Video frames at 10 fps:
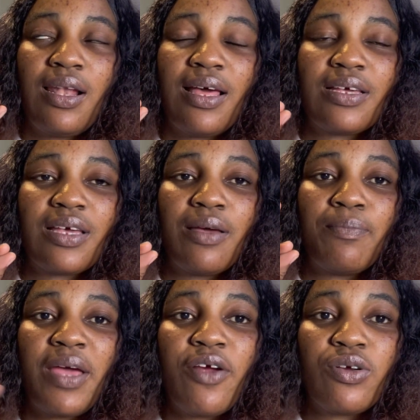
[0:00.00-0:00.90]

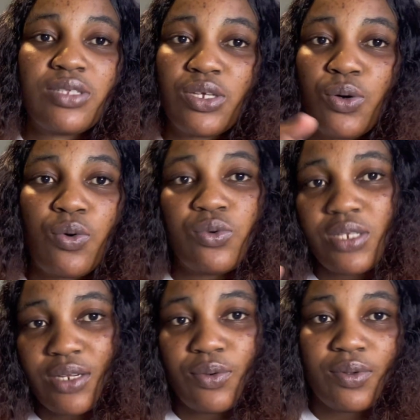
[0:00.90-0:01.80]
errors in code
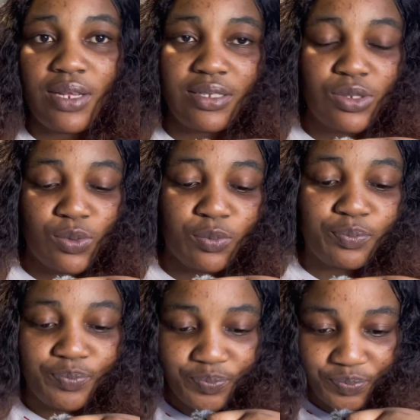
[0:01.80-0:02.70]
and all that too.
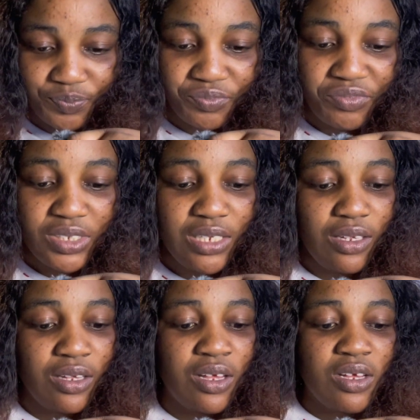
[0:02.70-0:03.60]

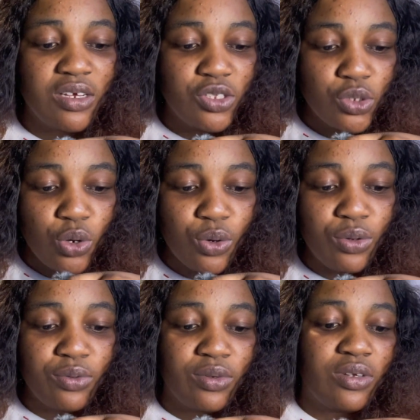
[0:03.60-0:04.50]

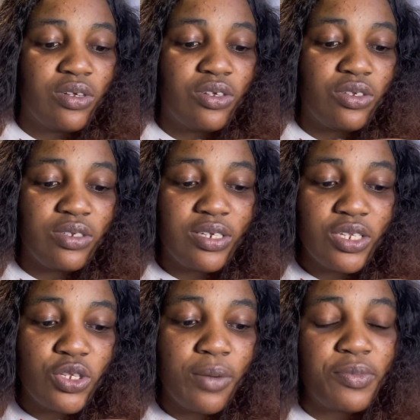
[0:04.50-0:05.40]
So
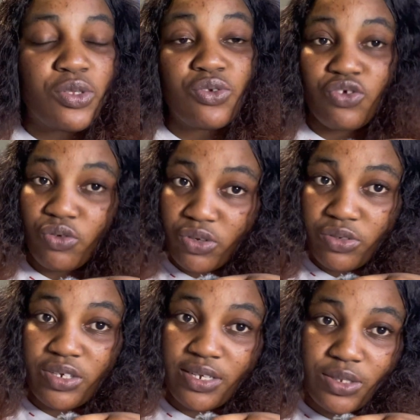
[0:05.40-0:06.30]
GitHub is to
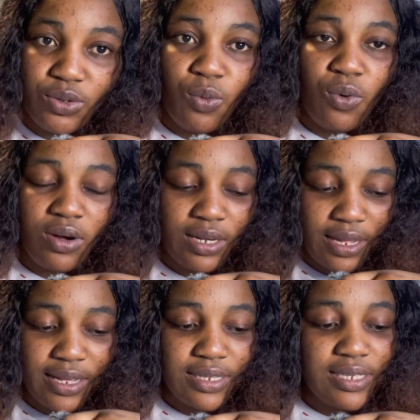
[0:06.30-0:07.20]
showcase your work,
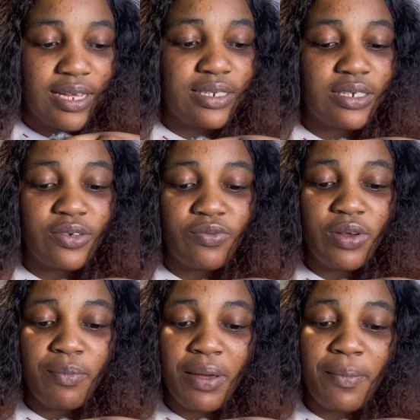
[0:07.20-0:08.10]
like I said.
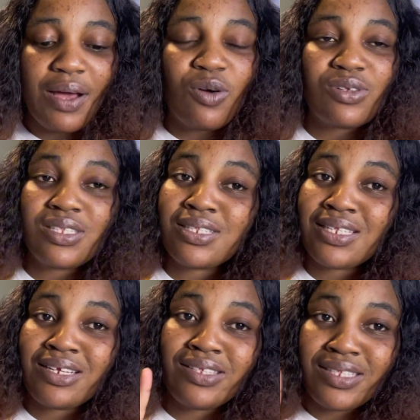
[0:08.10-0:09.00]
Remember,
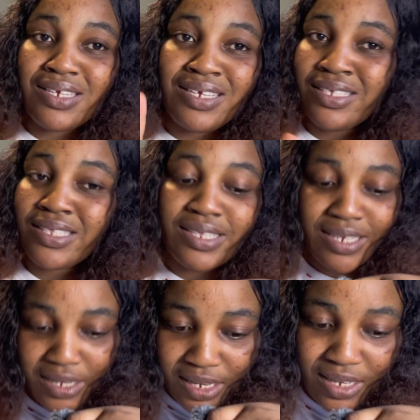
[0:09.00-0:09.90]
consistency is
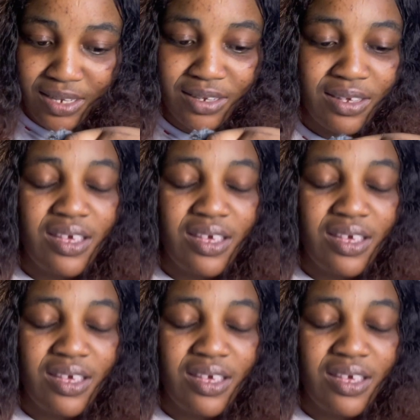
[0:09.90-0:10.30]
key.